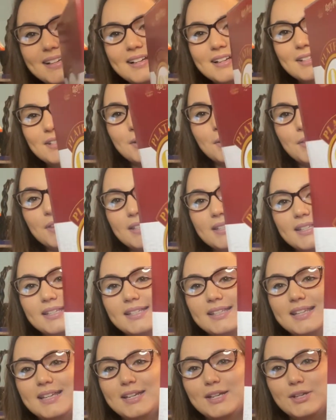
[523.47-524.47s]
So this is
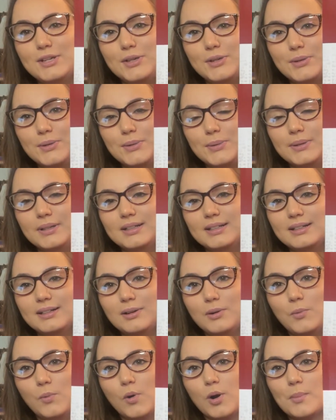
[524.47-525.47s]
the new
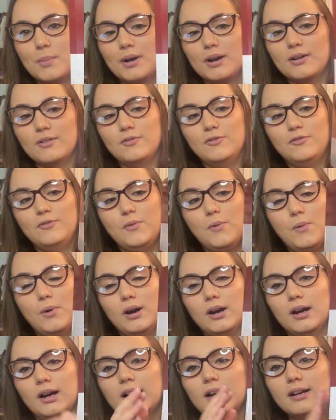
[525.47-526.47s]
warmer
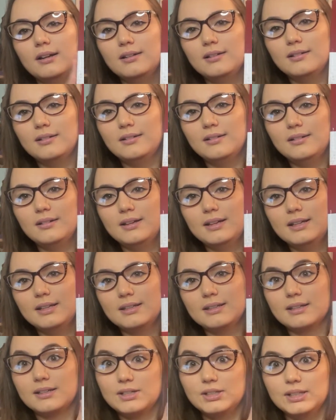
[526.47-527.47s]
for
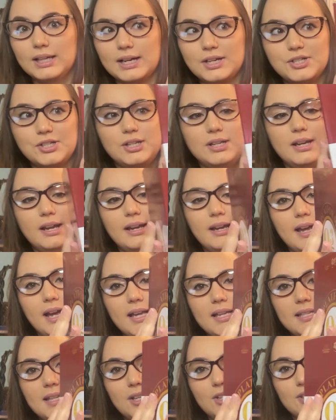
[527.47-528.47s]
the collection, I
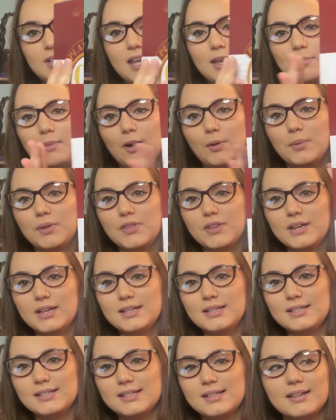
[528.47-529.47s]
guess. They just came out with
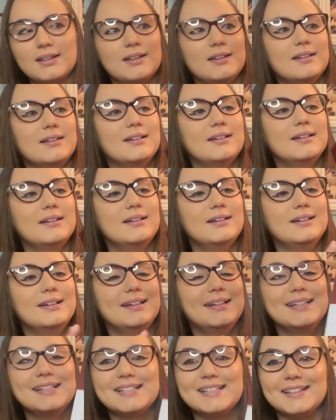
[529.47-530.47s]
this.
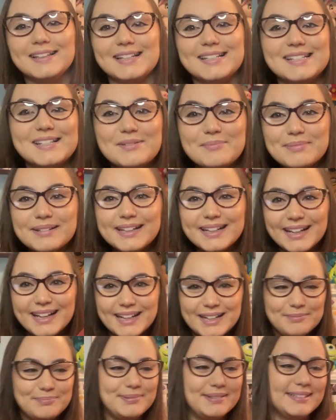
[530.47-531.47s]
So let's open it
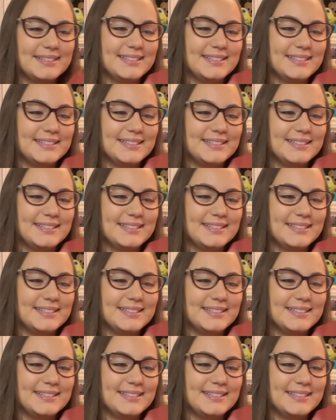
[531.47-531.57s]
up.